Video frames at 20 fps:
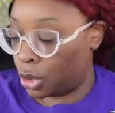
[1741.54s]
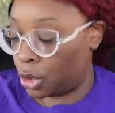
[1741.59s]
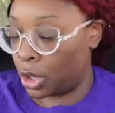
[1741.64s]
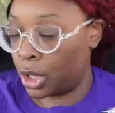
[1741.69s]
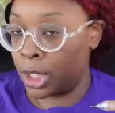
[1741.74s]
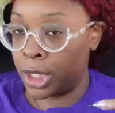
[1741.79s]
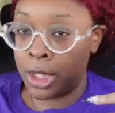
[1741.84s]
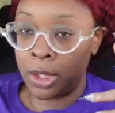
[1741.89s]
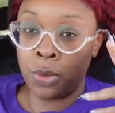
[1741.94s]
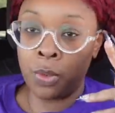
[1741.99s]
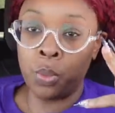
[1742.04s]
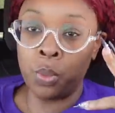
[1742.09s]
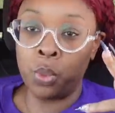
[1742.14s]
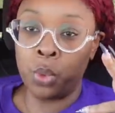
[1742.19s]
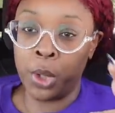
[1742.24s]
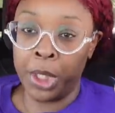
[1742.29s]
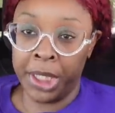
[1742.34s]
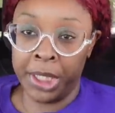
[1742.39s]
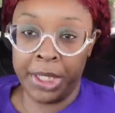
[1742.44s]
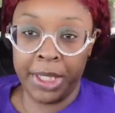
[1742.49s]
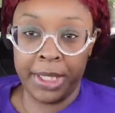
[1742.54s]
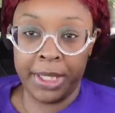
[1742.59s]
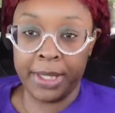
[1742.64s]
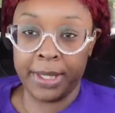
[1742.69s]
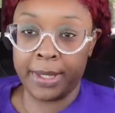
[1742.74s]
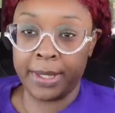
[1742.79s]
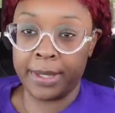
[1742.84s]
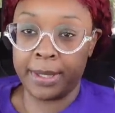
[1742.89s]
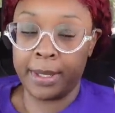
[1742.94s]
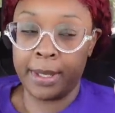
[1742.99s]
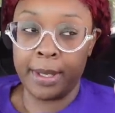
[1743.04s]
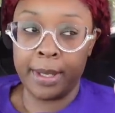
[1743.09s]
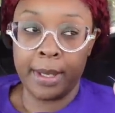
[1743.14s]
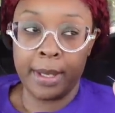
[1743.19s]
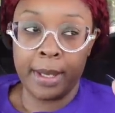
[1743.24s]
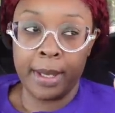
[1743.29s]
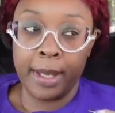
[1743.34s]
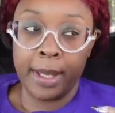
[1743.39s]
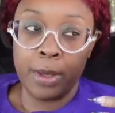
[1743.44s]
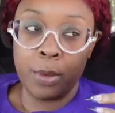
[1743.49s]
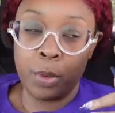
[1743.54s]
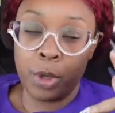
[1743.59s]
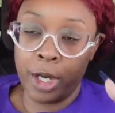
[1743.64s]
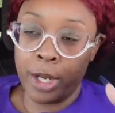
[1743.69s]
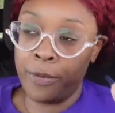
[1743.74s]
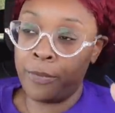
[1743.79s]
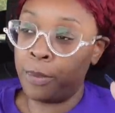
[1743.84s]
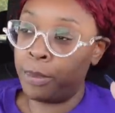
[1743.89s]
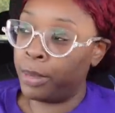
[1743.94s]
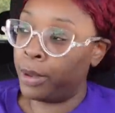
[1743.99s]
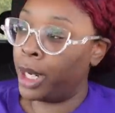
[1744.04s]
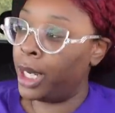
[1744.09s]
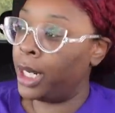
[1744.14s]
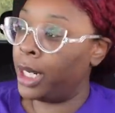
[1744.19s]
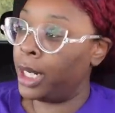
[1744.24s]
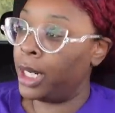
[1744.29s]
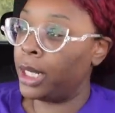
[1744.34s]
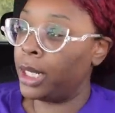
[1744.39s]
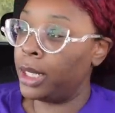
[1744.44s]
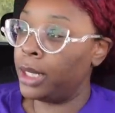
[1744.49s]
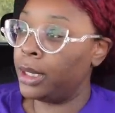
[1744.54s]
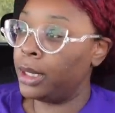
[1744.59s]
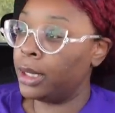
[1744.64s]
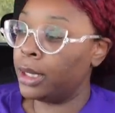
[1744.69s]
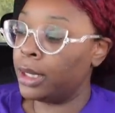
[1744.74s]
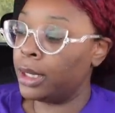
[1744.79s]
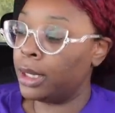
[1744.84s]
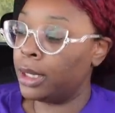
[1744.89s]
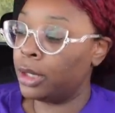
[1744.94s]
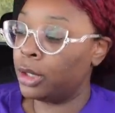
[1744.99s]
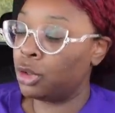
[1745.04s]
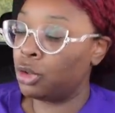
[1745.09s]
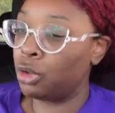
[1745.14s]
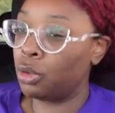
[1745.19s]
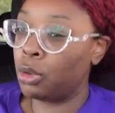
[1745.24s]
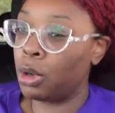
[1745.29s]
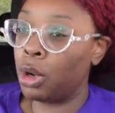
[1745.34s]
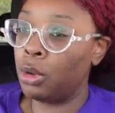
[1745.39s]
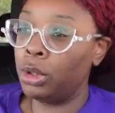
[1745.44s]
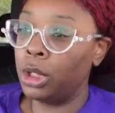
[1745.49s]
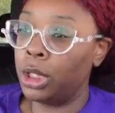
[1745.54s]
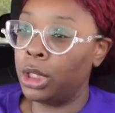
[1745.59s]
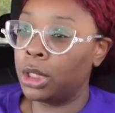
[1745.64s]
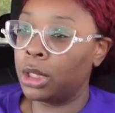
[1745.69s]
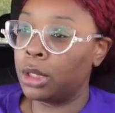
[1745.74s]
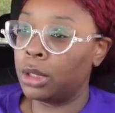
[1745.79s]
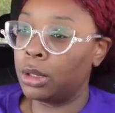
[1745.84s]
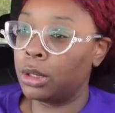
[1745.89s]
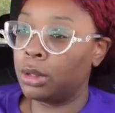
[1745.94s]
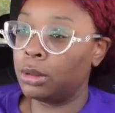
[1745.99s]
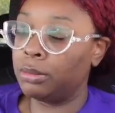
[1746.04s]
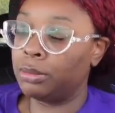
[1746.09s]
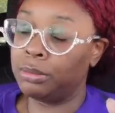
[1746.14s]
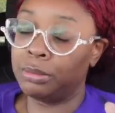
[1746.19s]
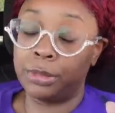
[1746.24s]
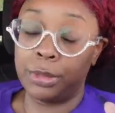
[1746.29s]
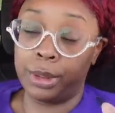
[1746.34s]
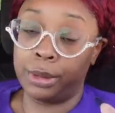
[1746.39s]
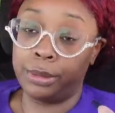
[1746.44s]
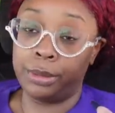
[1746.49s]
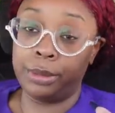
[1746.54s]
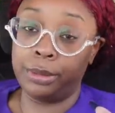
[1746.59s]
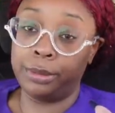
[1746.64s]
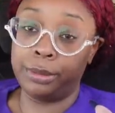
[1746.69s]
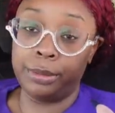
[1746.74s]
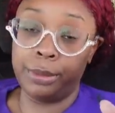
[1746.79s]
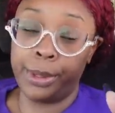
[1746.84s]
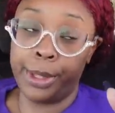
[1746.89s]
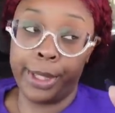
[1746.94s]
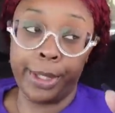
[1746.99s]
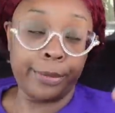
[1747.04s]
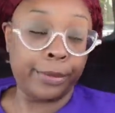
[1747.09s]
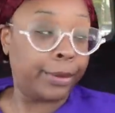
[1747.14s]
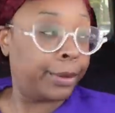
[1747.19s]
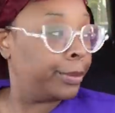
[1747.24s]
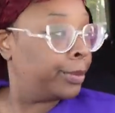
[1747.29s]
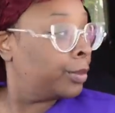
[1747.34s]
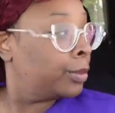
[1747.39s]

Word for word: dressing? Wendy's. Whatever brand it is, Strolli's, whatever.